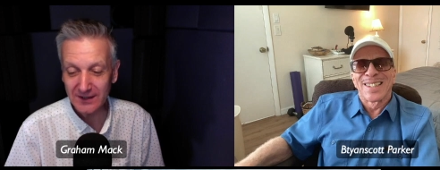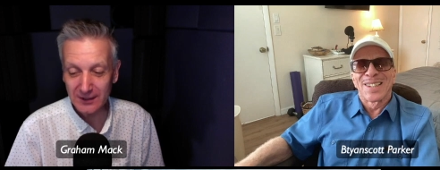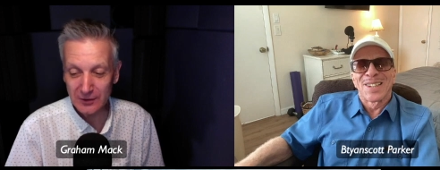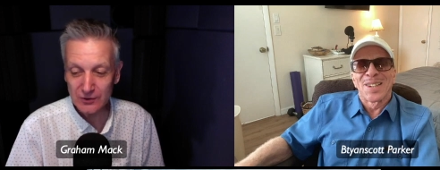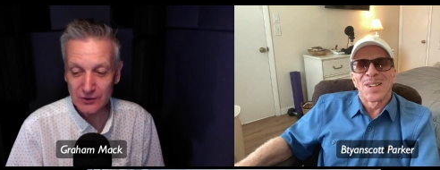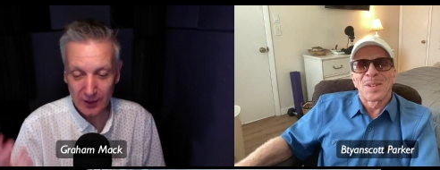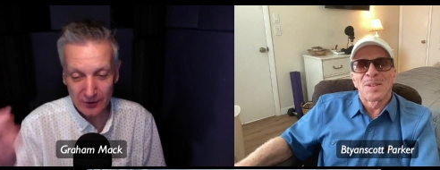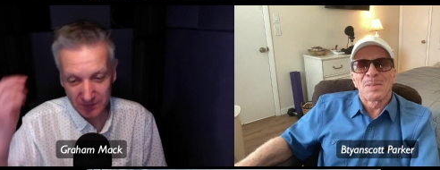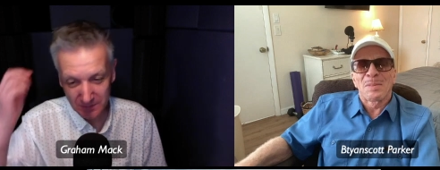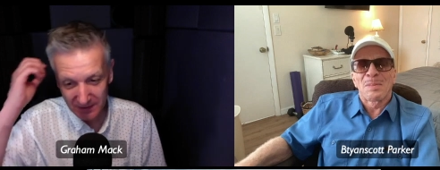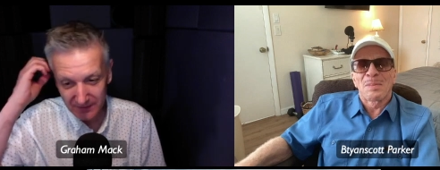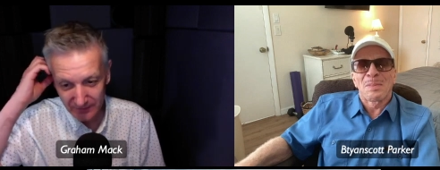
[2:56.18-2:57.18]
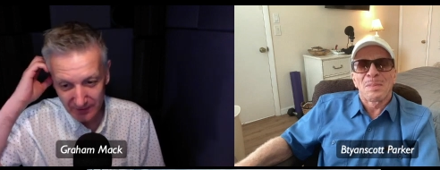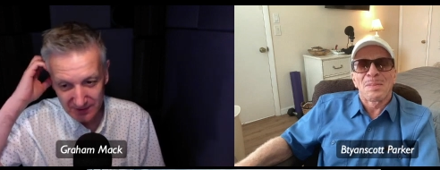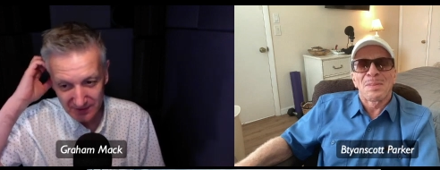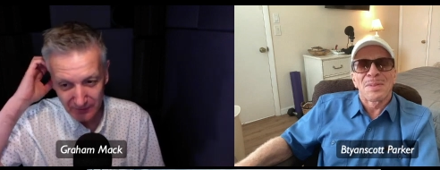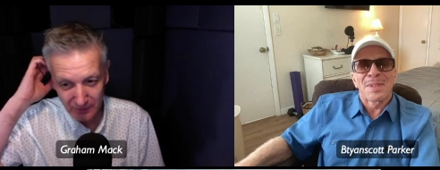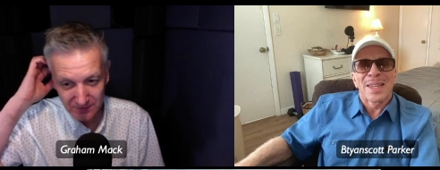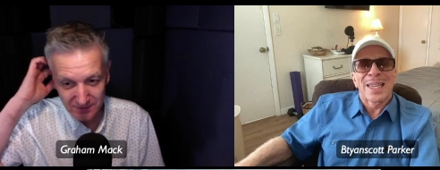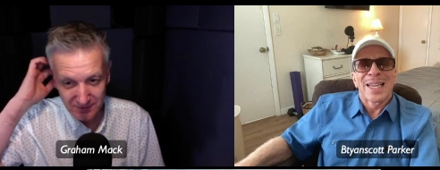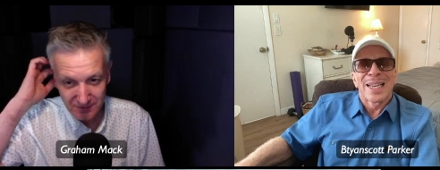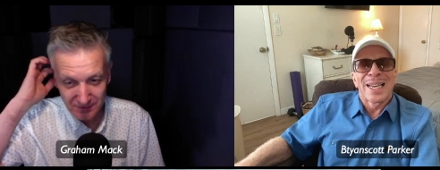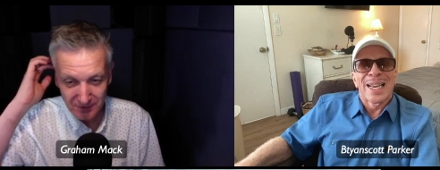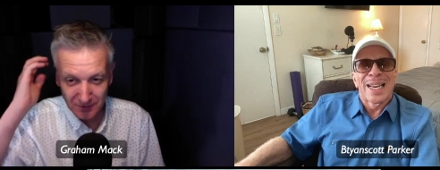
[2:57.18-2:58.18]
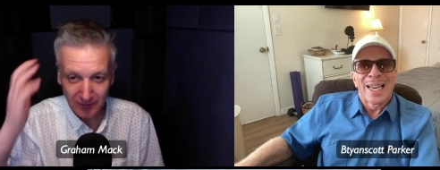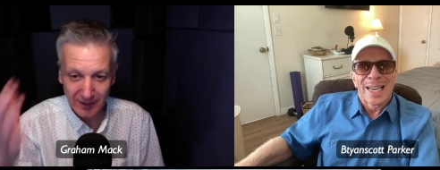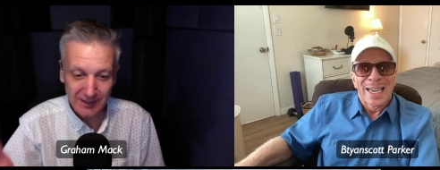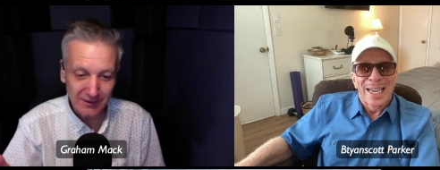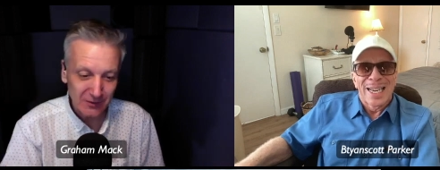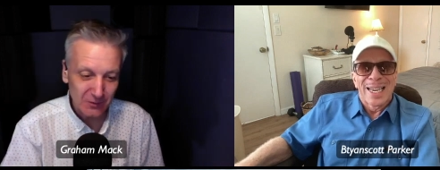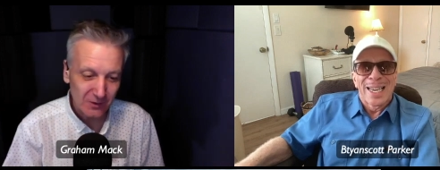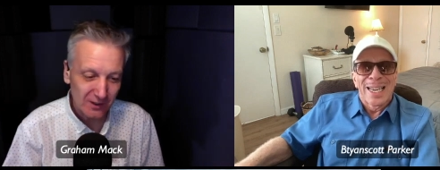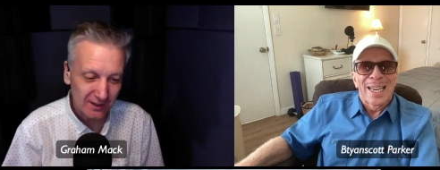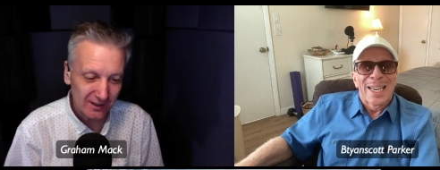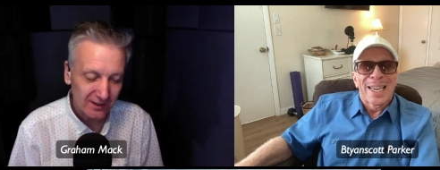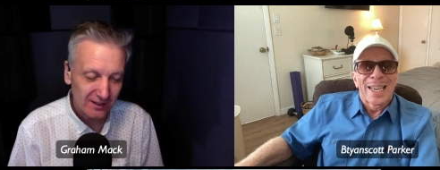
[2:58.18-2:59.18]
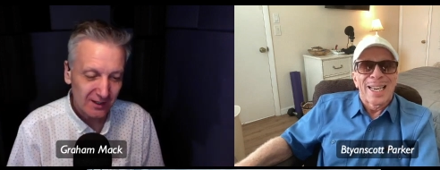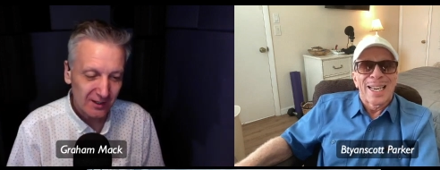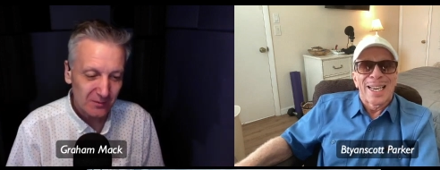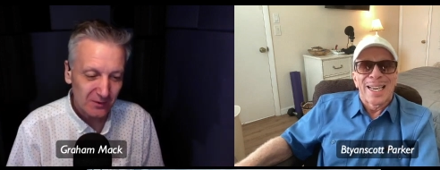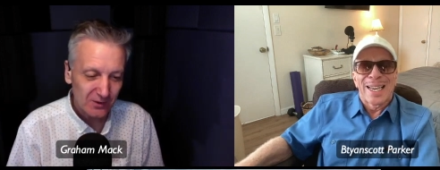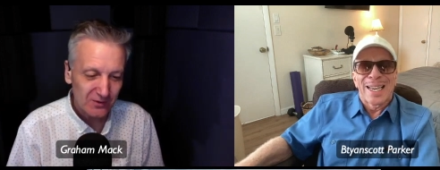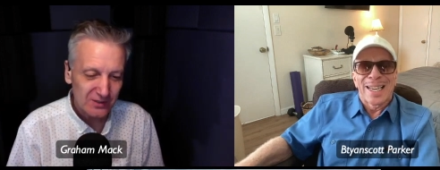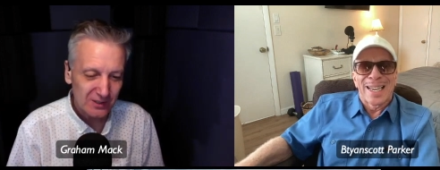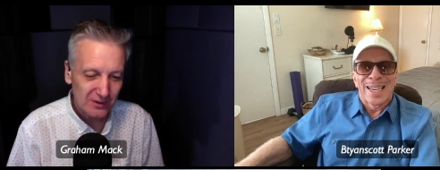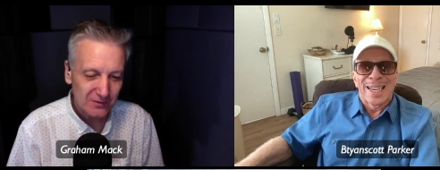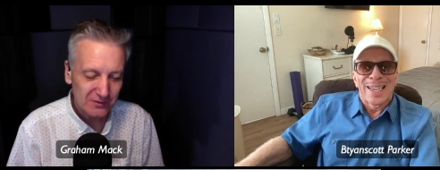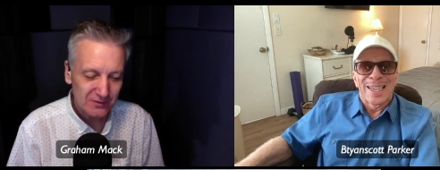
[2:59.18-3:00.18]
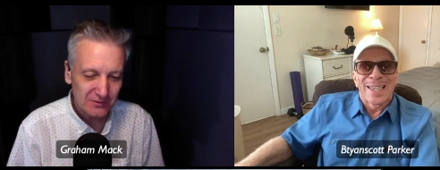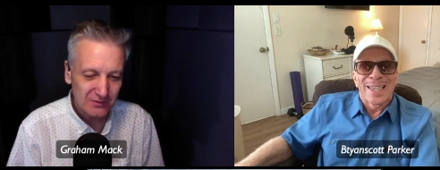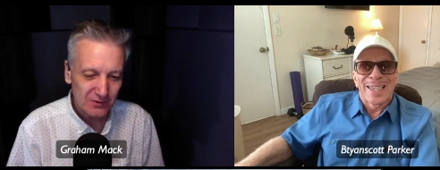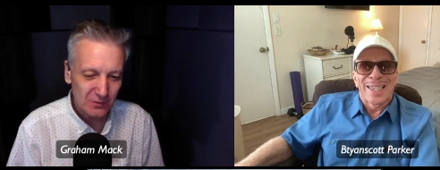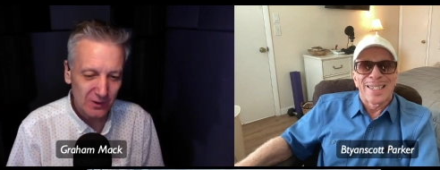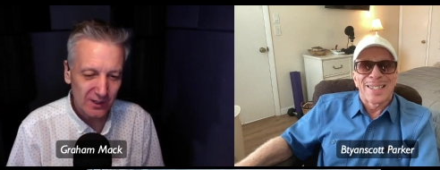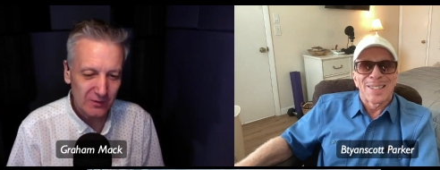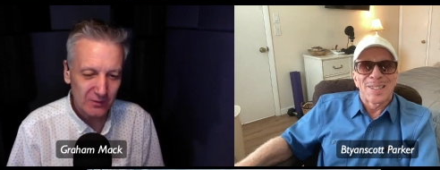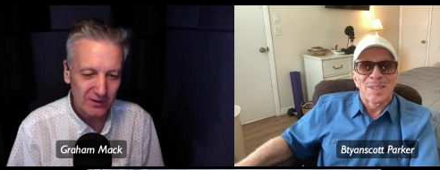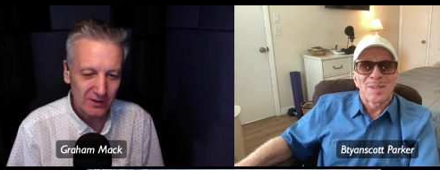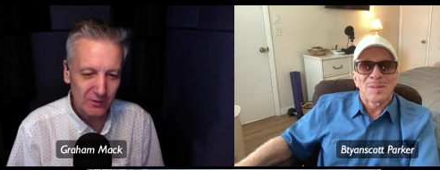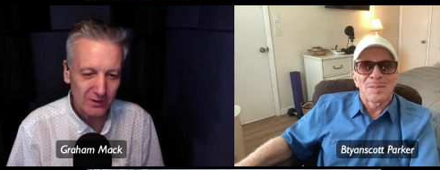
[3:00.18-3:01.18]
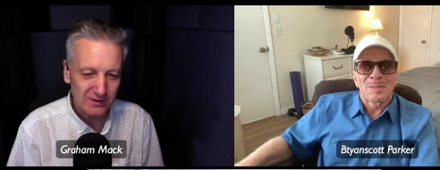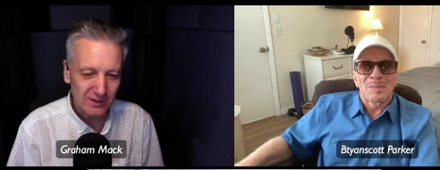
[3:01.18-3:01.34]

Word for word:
Speaker 1: me that you chose me, first of all, to narrate your work, but also to work with you